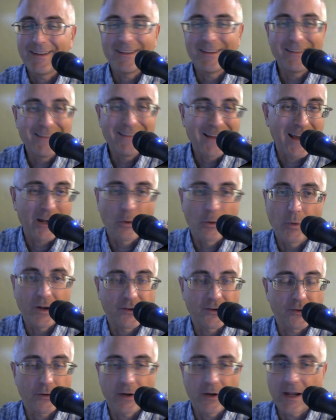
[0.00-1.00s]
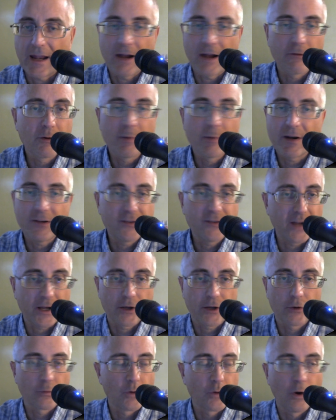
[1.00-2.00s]
Not a wizard. Everybody's not
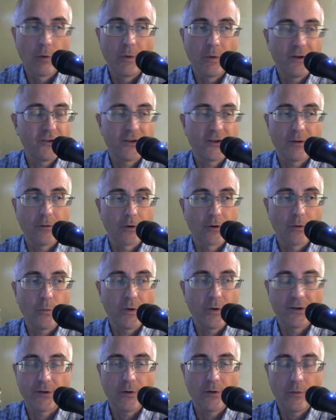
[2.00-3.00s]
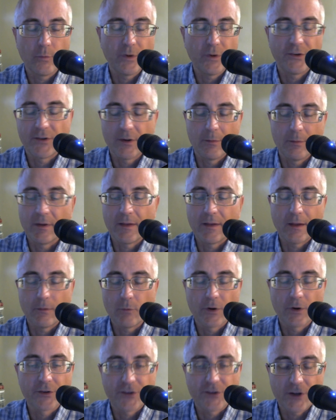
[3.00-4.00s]
going to roll wisdom and then
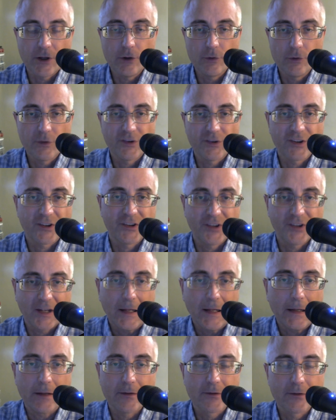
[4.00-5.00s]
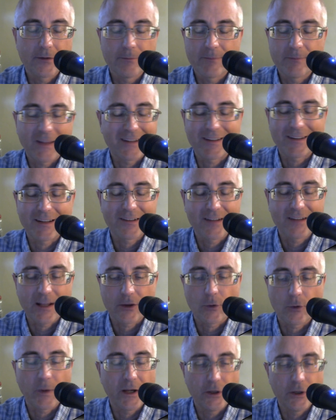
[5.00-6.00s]
we'll see who succeeds. That's not
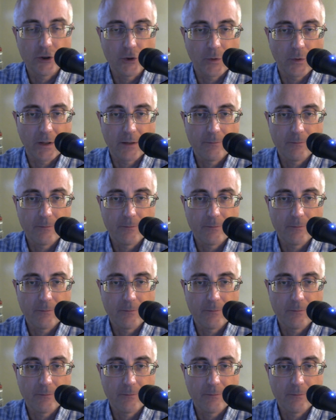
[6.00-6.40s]
the way to do it.